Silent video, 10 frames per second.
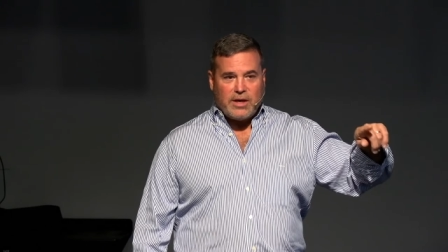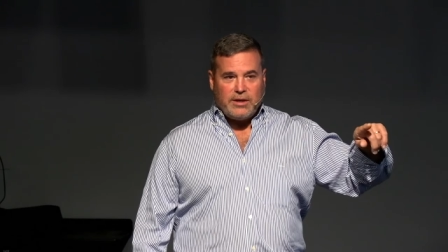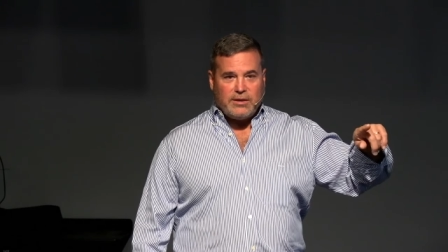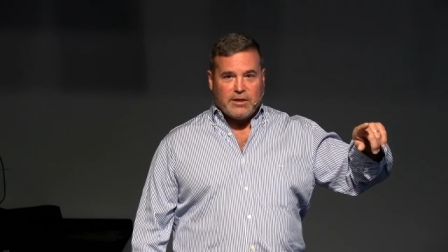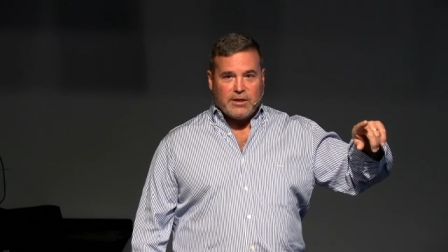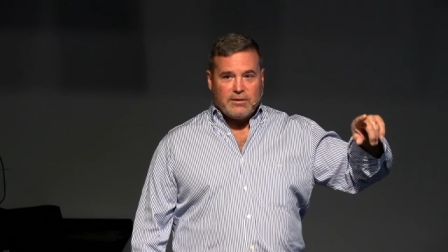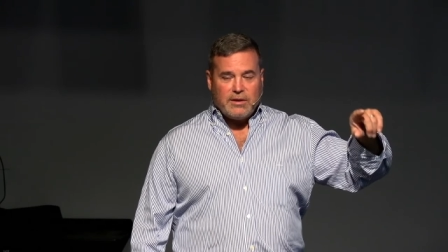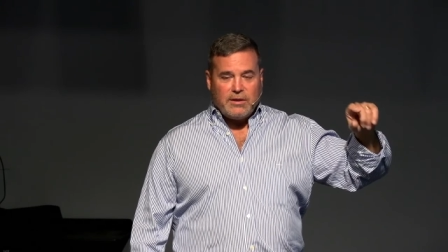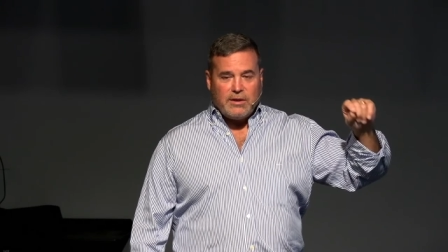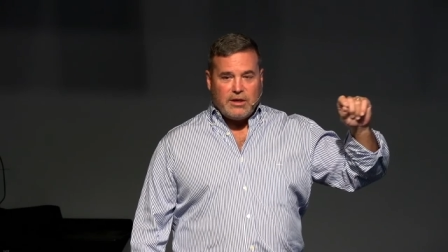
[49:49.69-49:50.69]
he did it,
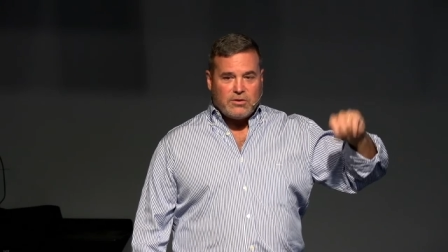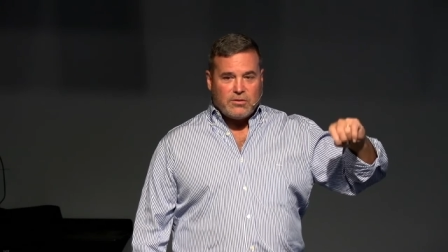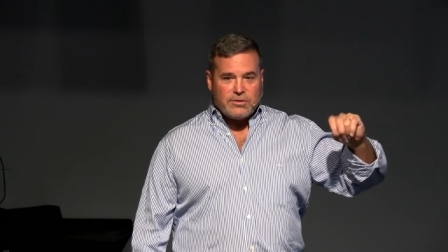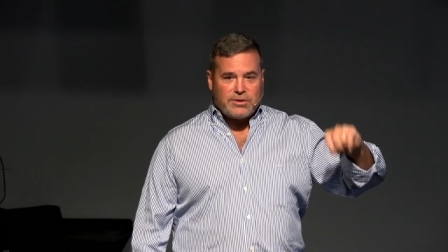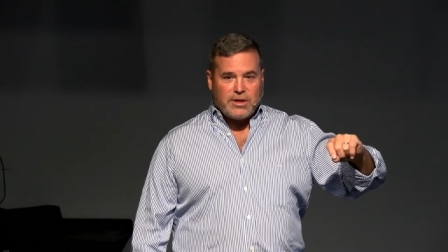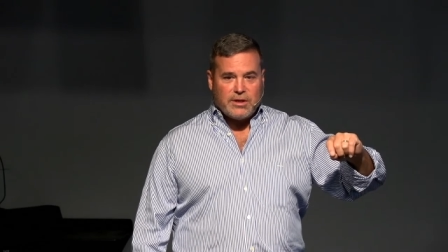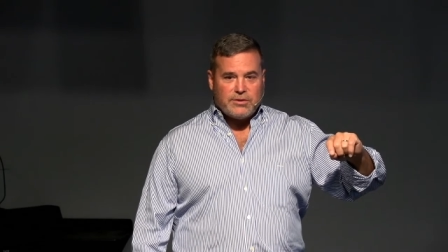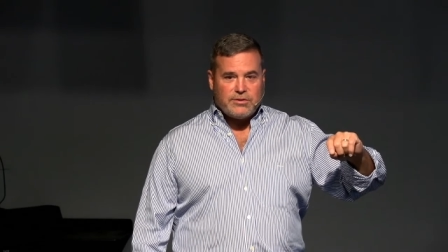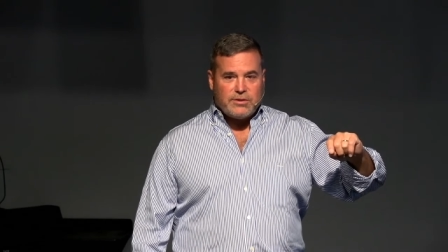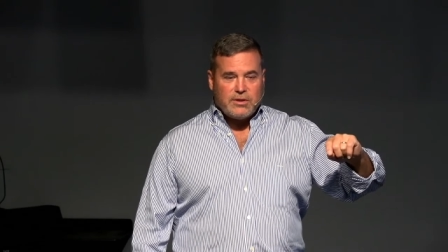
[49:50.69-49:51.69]
he told his
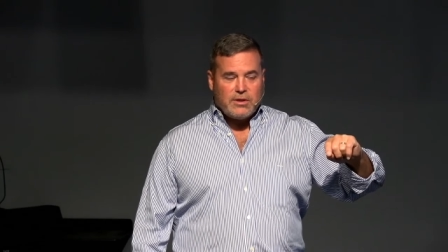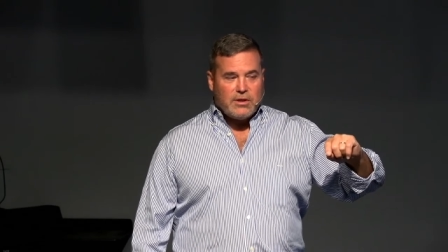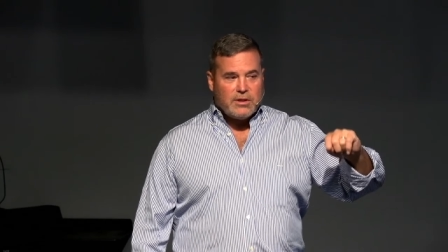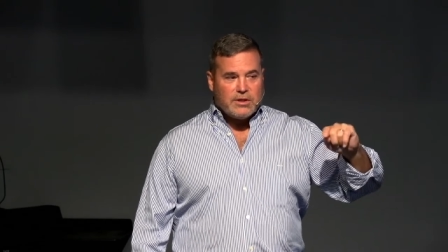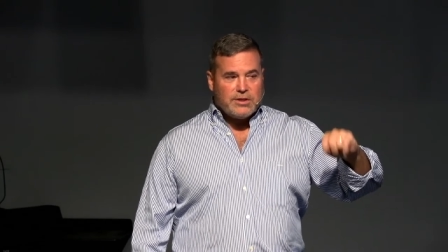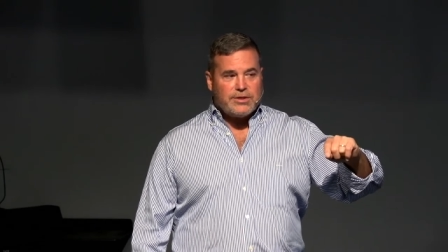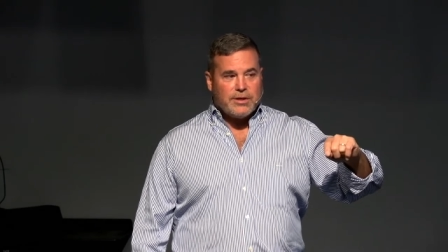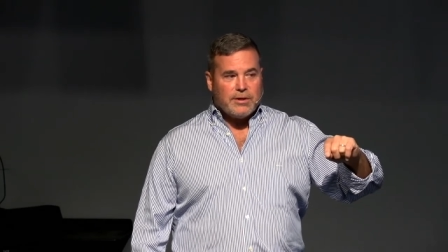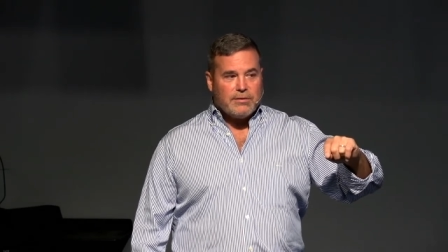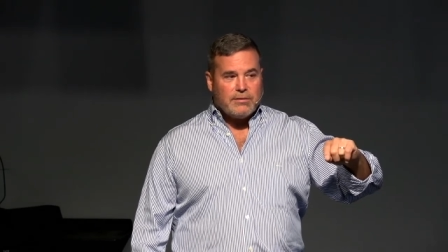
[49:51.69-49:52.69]
kids,
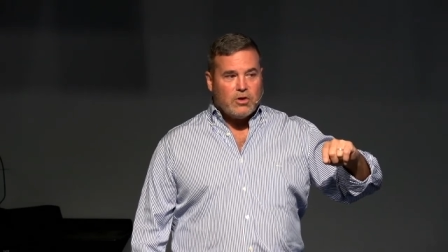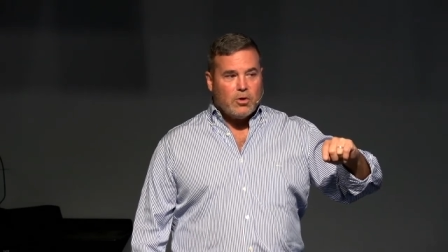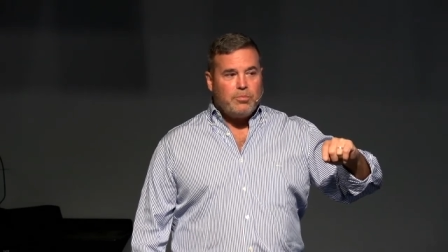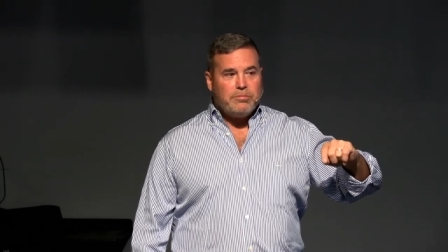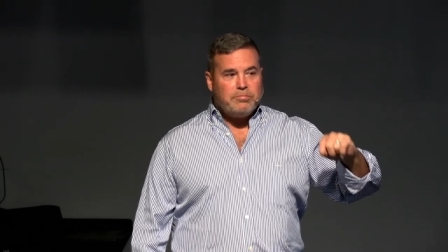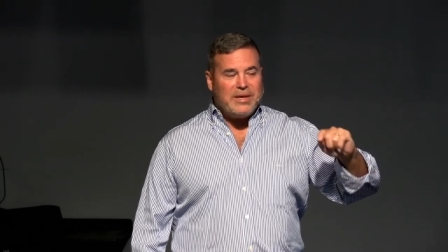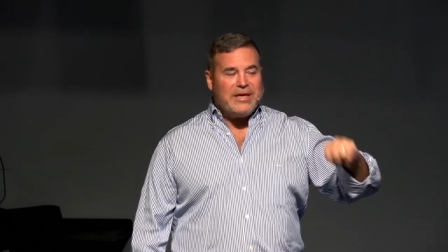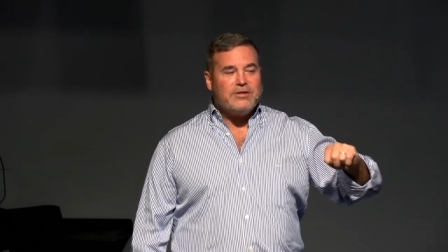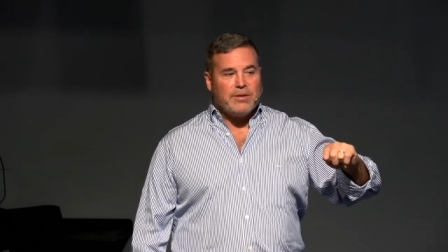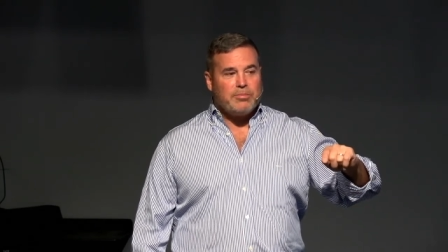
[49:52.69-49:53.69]
Listen, don't put
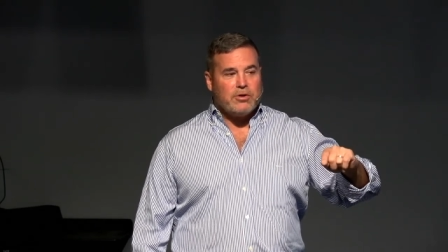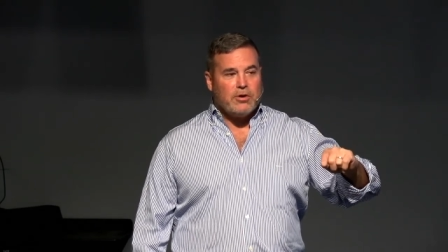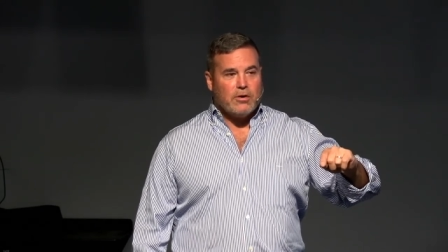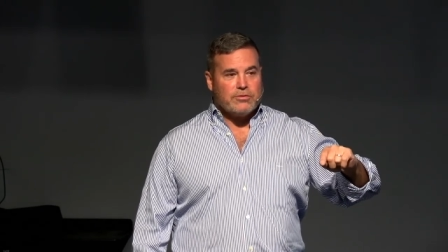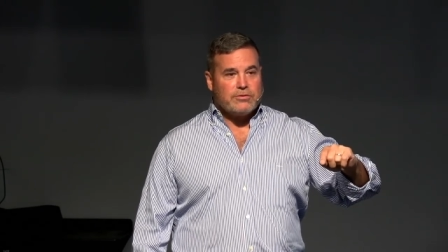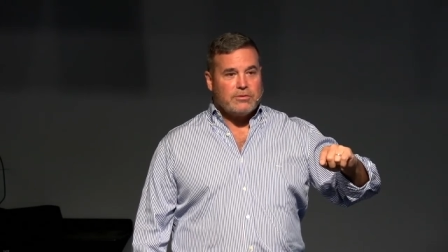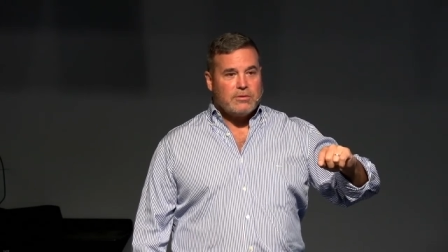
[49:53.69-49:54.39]
beans up your nose.